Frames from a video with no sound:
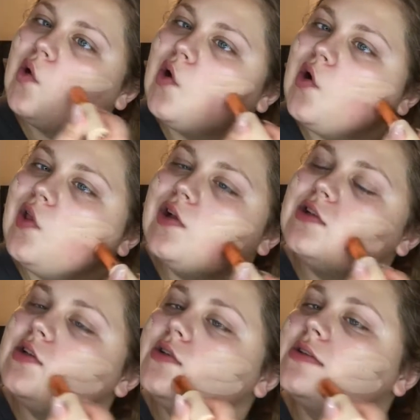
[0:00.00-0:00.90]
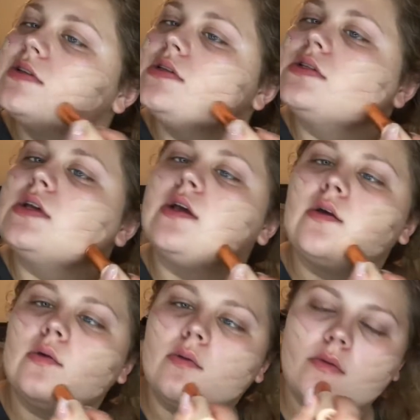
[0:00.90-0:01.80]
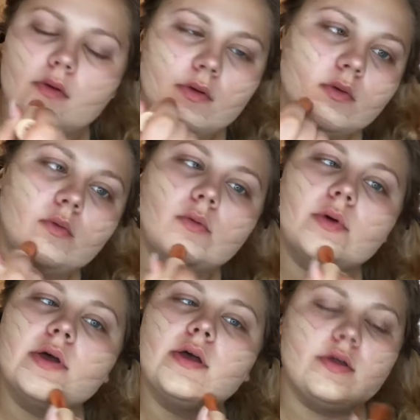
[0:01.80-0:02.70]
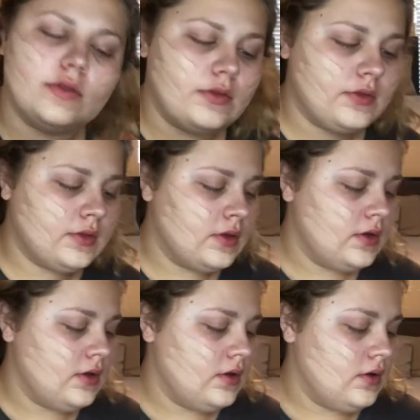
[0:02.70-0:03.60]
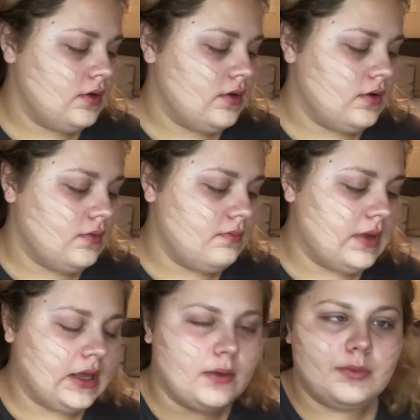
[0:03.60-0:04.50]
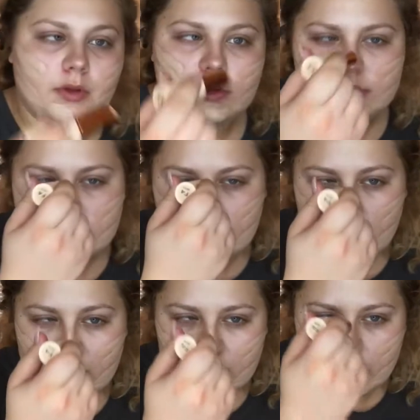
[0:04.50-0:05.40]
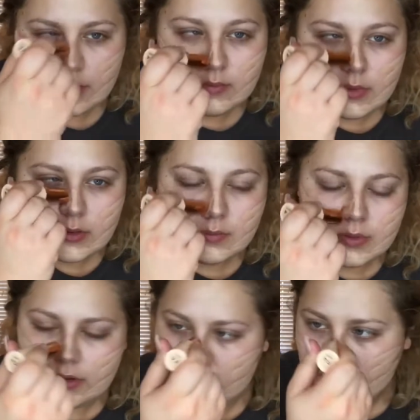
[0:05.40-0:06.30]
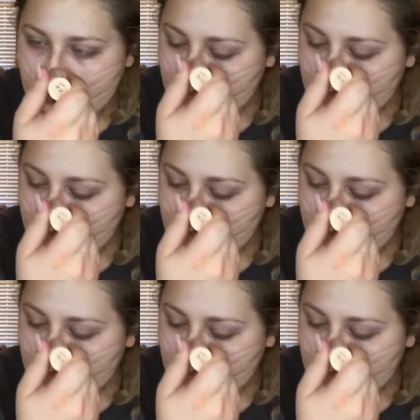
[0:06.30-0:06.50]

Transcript: I like to use this stick with makeup looks that I might be